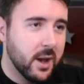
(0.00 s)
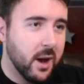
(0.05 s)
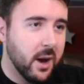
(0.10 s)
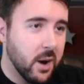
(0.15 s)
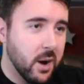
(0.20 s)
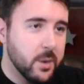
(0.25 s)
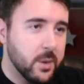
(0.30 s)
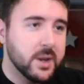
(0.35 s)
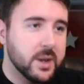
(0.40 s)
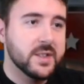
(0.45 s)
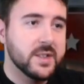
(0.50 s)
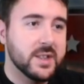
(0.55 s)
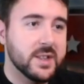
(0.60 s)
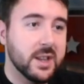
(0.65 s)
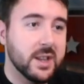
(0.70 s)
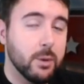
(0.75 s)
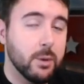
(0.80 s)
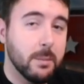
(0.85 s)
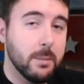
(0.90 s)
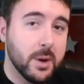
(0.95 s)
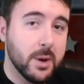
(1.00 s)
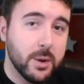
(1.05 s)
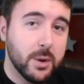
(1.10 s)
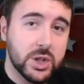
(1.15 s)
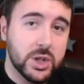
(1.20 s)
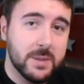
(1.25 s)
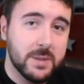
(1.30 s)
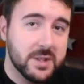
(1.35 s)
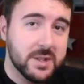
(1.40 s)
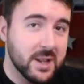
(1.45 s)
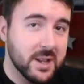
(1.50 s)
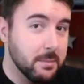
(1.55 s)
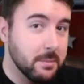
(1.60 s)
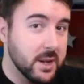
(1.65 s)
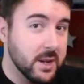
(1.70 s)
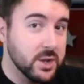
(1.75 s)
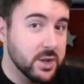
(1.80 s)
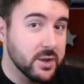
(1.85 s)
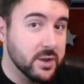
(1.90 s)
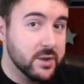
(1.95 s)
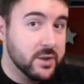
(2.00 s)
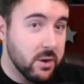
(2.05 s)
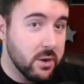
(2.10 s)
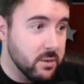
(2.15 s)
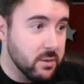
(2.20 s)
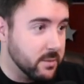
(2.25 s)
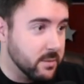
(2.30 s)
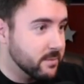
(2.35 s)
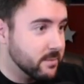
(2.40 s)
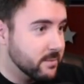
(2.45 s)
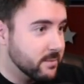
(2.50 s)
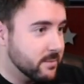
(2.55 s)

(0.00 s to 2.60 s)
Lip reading: are we going to see a Rumbelow Sheepskin miniature soon?